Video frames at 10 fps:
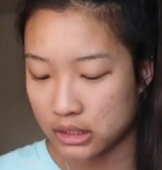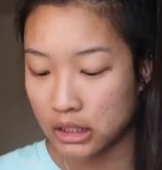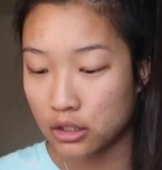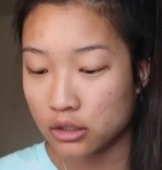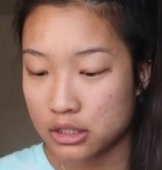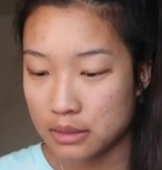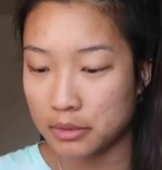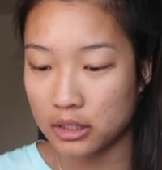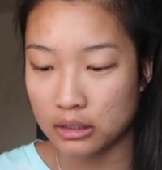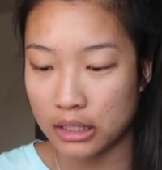I did go to sleep
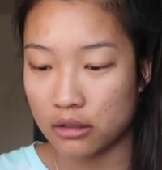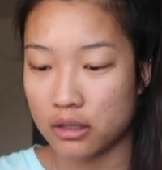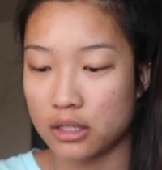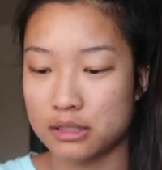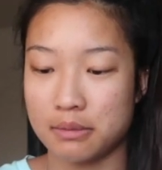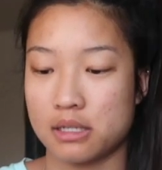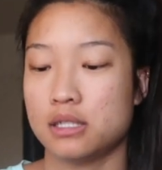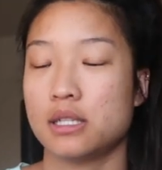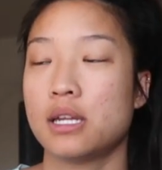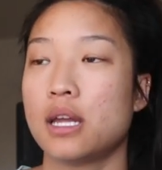a little later than
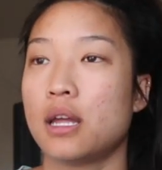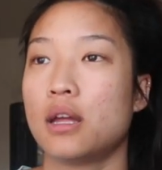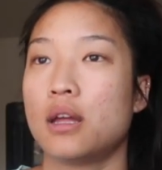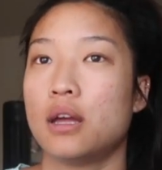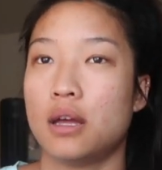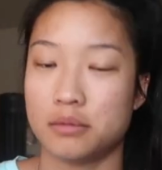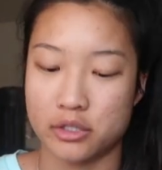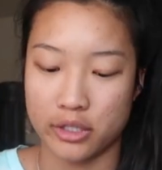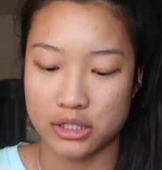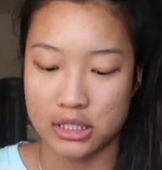expected. Um,
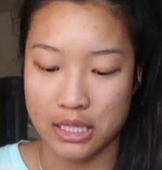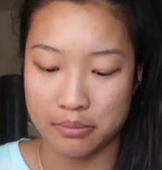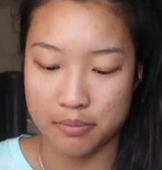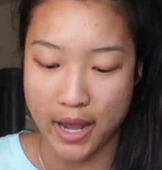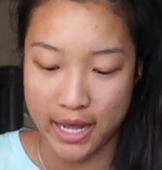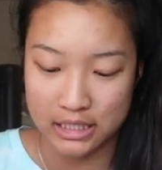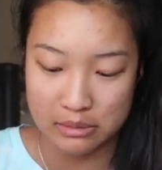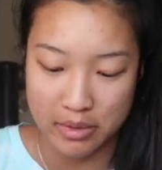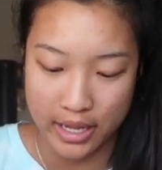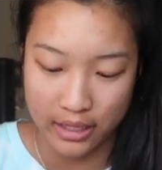so I slept
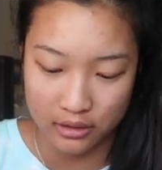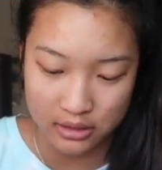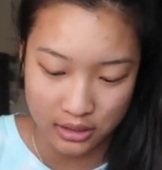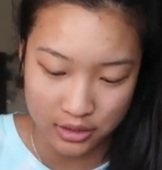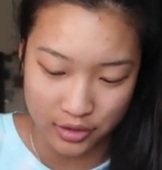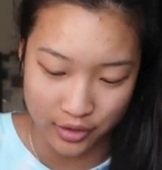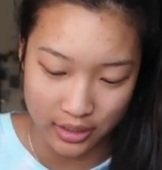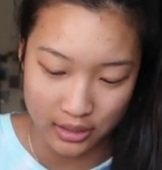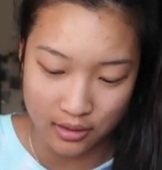past my 6.30